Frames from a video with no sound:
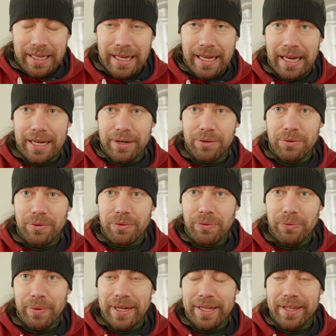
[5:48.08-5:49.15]
And
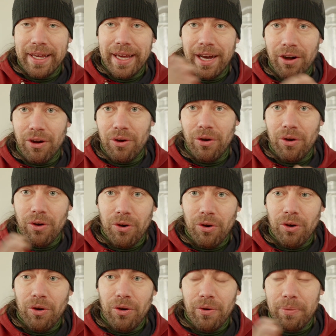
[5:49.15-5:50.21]
when they are
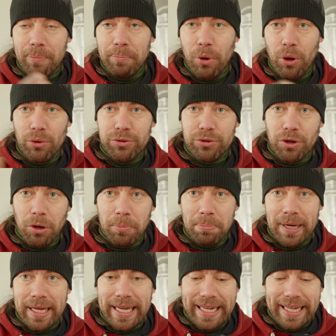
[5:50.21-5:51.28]
both
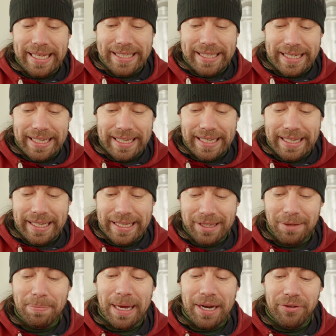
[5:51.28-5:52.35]
completed,
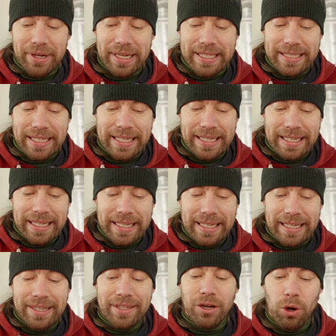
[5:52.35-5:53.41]
the batteries,
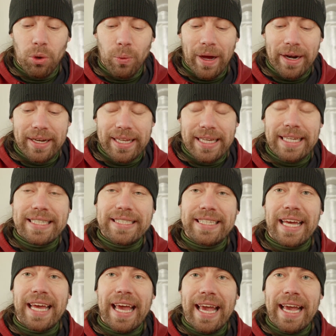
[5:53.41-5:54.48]
the old one
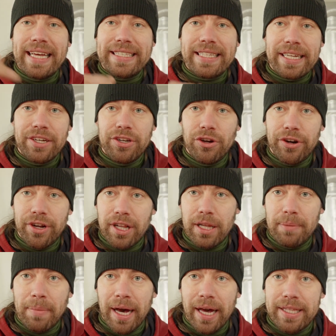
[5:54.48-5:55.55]
is 8
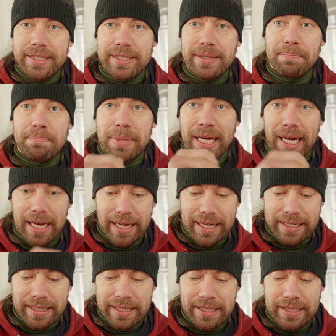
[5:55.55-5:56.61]
nautical miles
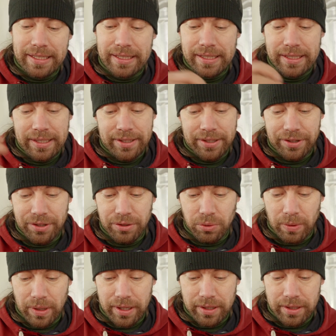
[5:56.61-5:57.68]
behind the new
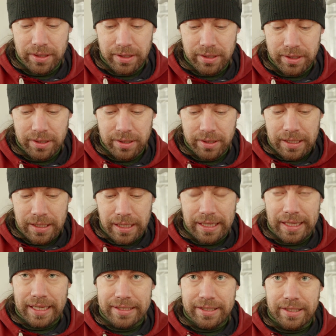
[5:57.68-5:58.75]
one,
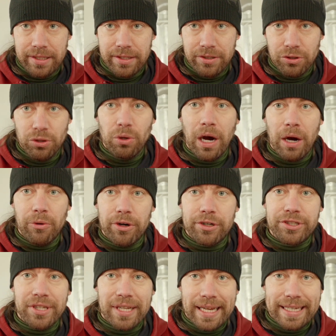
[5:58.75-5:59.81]
and that's 2
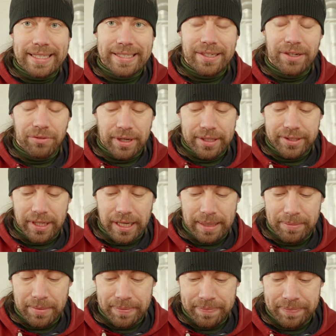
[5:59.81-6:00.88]
hours less
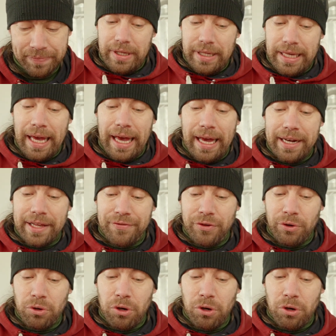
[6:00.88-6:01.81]
runtime. Yeah, and if you